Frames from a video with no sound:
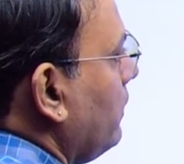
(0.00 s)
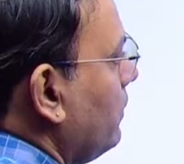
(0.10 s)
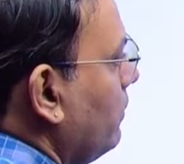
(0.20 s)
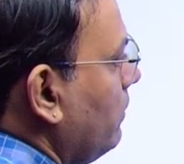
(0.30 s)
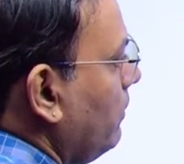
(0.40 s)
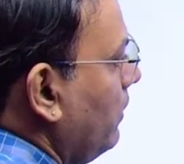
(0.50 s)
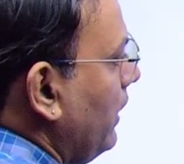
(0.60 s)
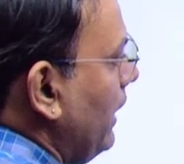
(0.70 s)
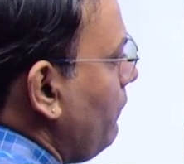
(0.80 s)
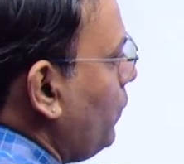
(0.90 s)
So
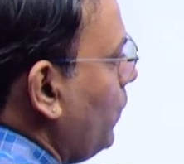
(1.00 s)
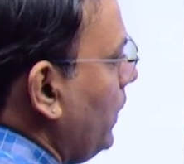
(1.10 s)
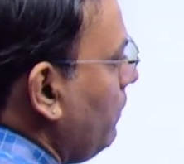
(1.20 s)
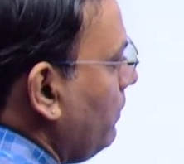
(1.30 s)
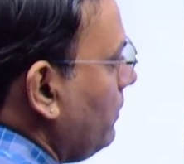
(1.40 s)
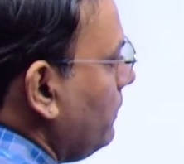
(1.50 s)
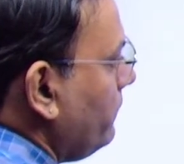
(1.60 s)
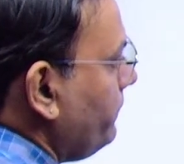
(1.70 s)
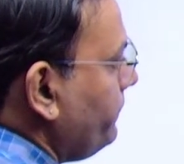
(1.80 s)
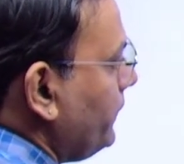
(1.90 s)
I have told you
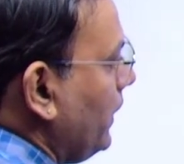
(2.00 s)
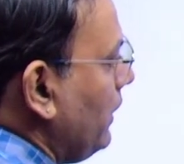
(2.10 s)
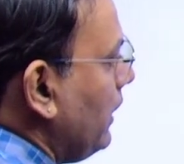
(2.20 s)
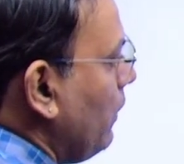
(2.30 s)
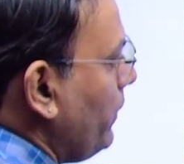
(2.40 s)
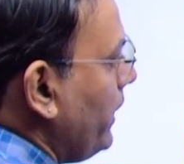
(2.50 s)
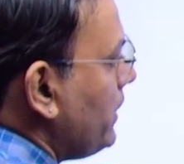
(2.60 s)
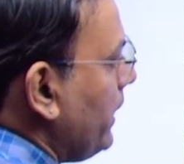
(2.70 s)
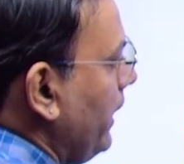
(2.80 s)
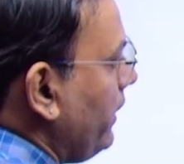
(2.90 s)
that the router is
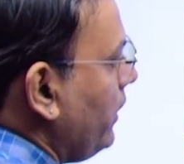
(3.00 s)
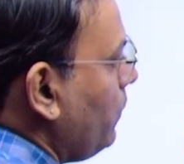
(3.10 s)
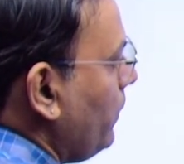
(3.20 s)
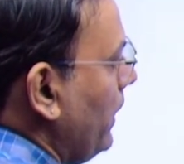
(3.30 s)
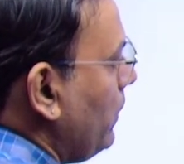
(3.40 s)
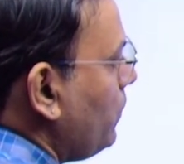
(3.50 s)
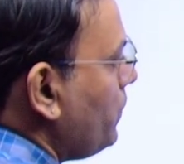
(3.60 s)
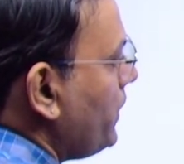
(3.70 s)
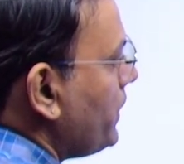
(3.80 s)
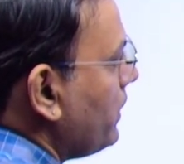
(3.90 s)
connected to L2
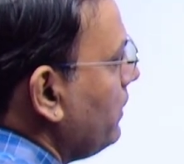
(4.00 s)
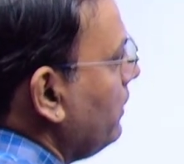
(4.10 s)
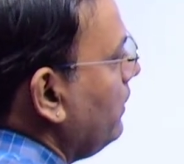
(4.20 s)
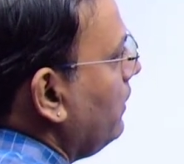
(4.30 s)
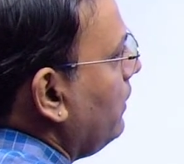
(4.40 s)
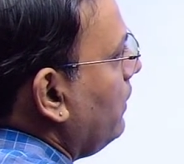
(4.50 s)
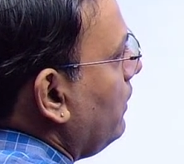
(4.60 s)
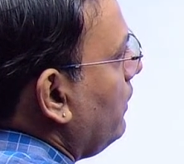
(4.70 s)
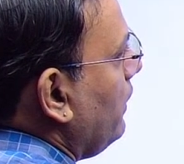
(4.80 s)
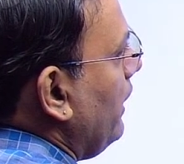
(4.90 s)
switch.
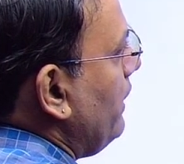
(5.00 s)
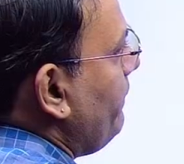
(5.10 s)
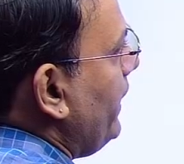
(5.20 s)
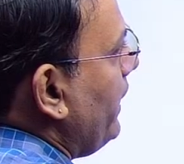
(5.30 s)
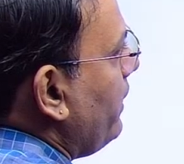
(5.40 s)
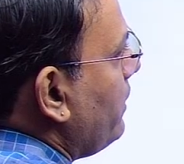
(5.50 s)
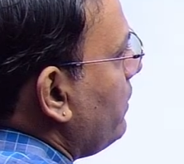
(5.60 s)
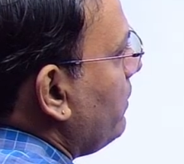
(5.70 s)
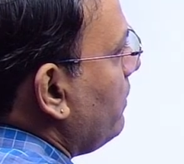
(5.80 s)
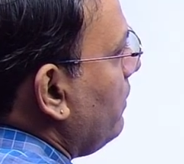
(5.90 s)
The IP
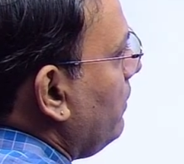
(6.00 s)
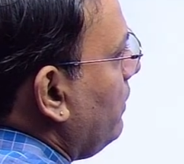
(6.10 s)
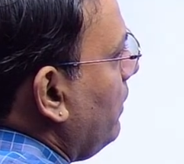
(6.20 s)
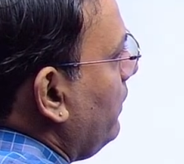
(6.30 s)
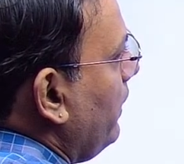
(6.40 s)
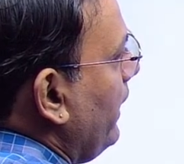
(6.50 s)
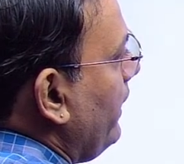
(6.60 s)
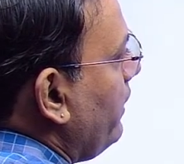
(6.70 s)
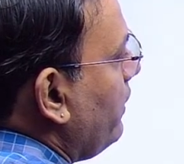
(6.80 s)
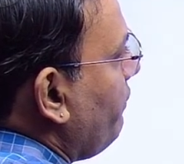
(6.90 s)
address on the LAN
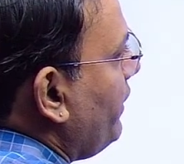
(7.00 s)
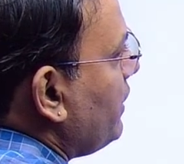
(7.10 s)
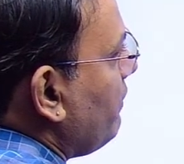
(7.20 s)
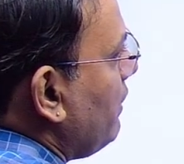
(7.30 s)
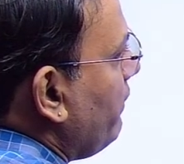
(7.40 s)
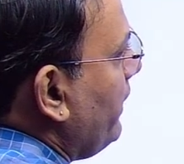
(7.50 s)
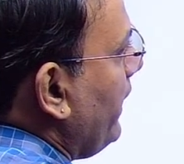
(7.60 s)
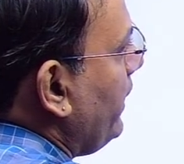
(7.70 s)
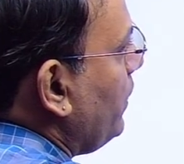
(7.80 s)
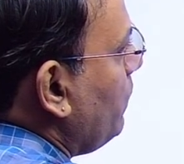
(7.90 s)
interface was
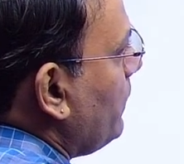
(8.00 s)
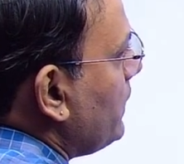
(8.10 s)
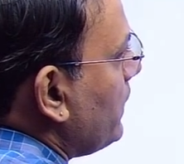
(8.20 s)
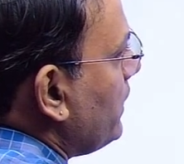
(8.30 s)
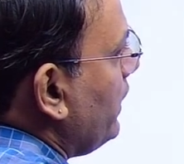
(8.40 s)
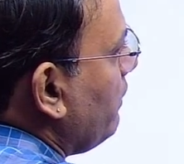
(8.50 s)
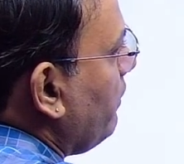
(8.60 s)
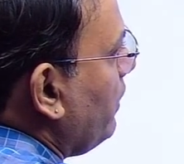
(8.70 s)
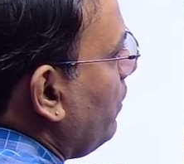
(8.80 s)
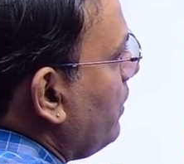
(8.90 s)

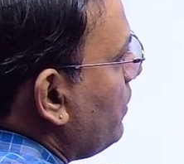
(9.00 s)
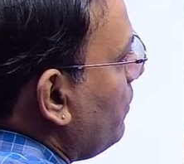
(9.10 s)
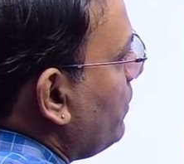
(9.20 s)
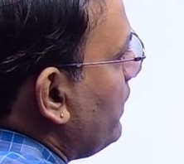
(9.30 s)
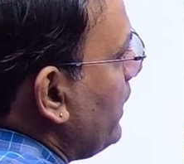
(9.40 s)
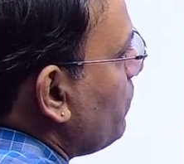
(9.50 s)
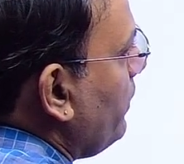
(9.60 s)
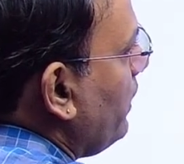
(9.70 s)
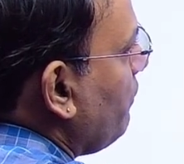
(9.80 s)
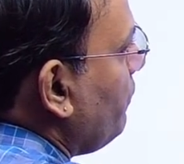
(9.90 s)

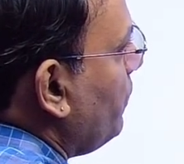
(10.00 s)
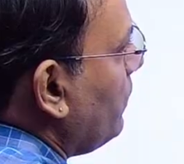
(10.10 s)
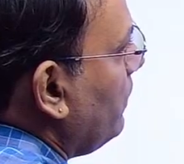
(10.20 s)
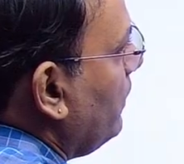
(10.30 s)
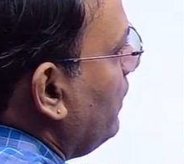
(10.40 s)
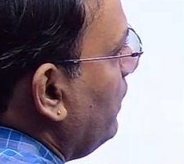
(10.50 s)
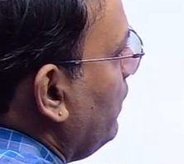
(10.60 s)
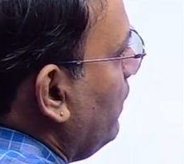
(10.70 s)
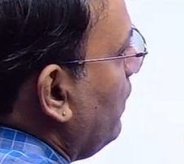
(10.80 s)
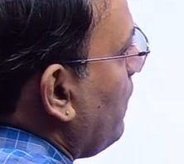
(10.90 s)
192.168.1.0/24.
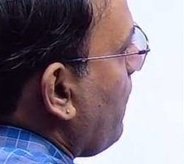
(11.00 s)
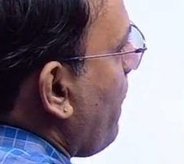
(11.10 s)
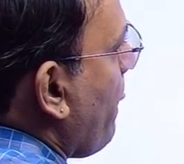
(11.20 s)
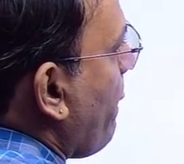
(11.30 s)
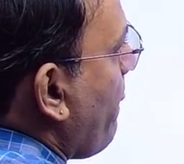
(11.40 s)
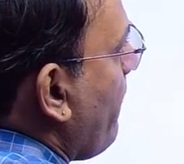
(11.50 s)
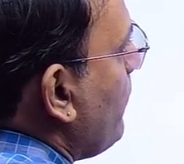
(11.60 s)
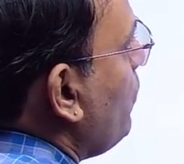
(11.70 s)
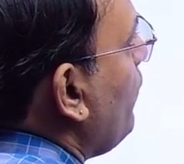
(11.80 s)
You